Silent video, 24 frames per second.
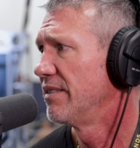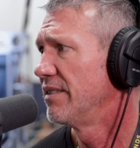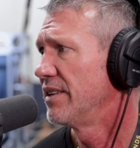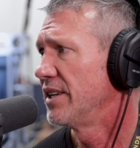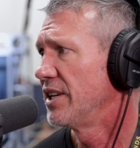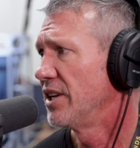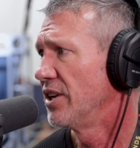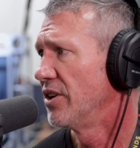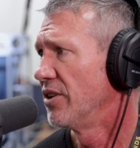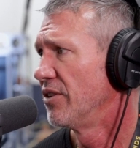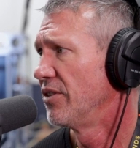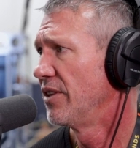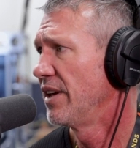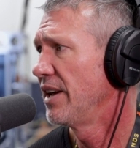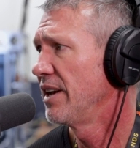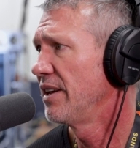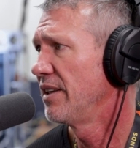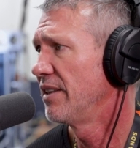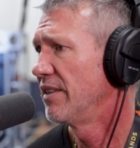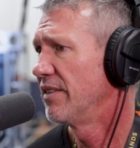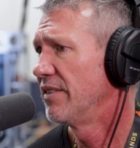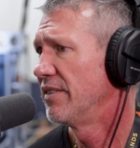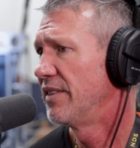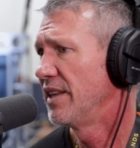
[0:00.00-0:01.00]
Yeah. You know,
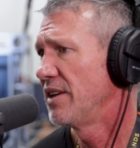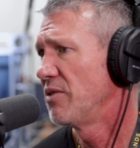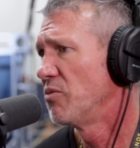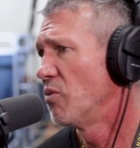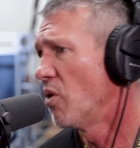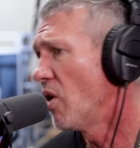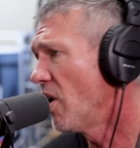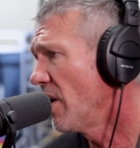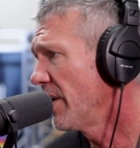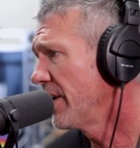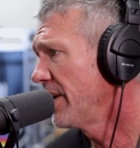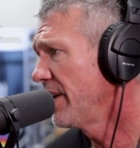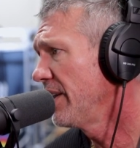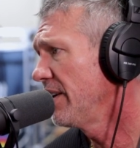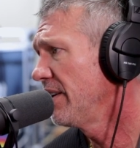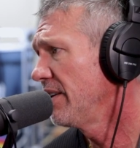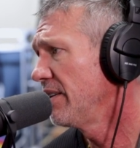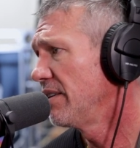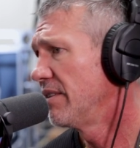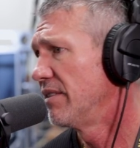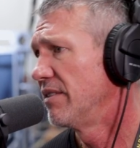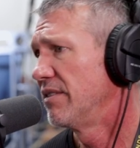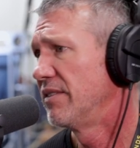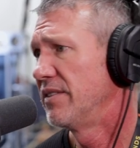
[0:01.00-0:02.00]
they they wanted
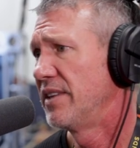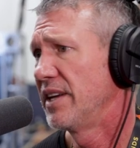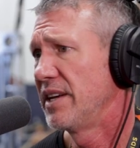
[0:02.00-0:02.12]
it.